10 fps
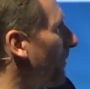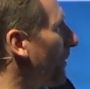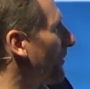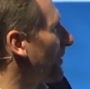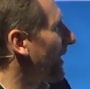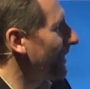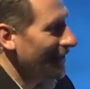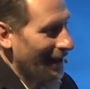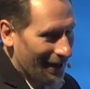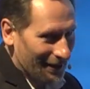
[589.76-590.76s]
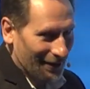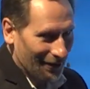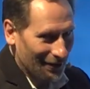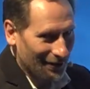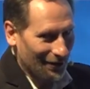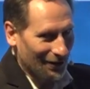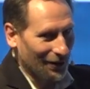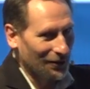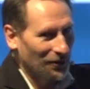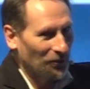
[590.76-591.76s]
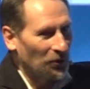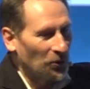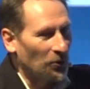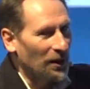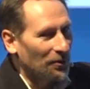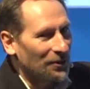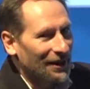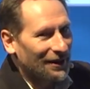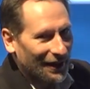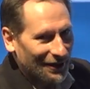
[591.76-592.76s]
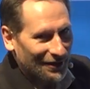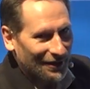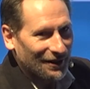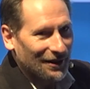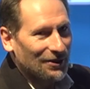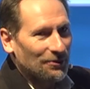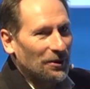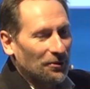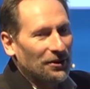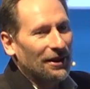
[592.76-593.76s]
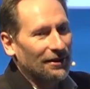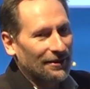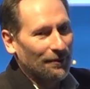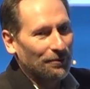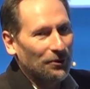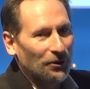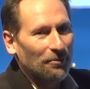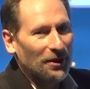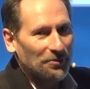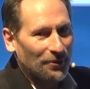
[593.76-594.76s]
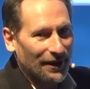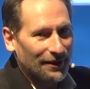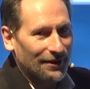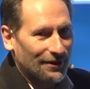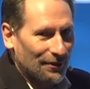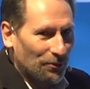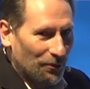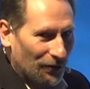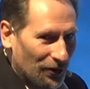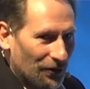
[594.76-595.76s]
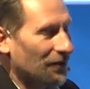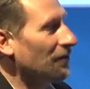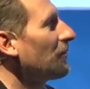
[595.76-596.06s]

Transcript: both the standard and the guidance note, we will need case studies, we will need examples of best practice. That's what we've got in the